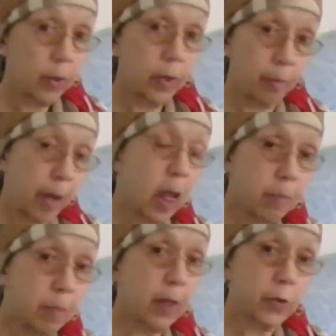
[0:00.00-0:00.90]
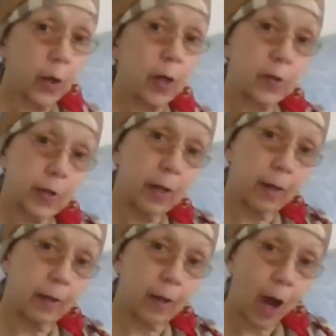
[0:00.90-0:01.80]
the baby is going to sit
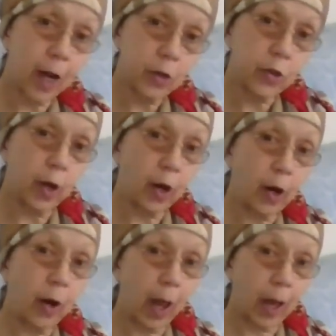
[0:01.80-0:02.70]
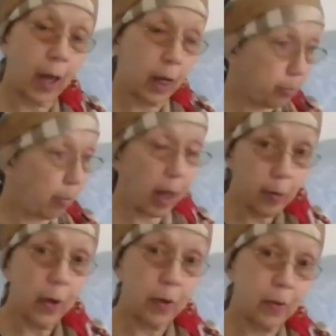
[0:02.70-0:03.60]
in the high chair and play
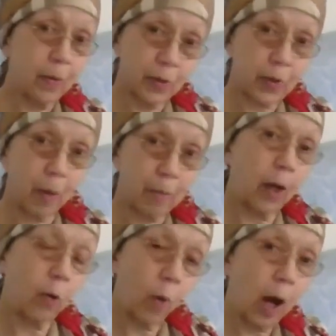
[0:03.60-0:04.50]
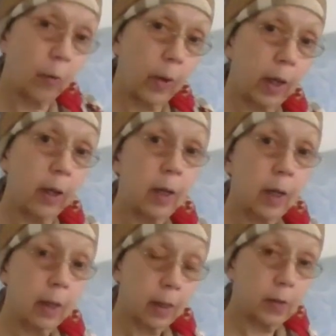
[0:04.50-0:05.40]
with something while we
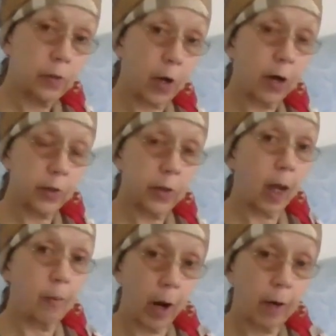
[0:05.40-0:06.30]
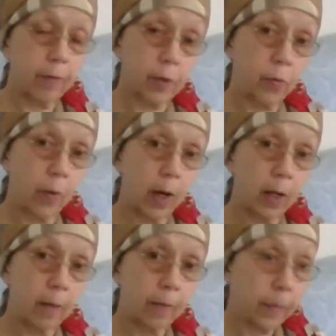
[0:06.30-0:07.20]
start to get breakfast ready.